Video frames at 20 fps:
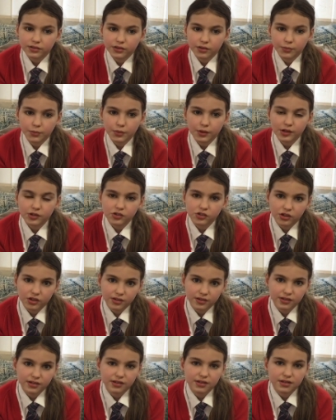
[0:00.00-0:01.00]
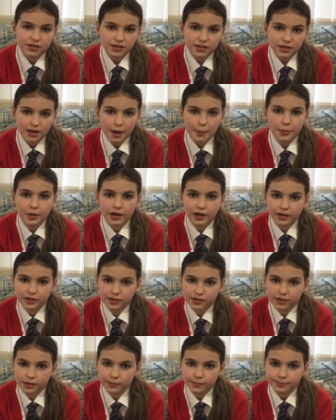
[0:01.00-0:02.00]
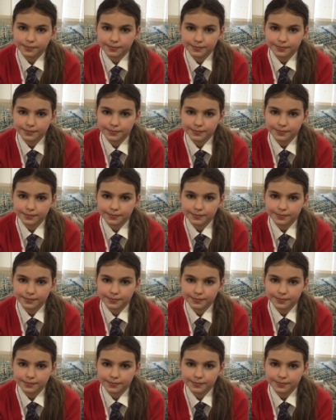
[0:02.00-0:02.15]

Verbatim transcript: to bring justice to that person.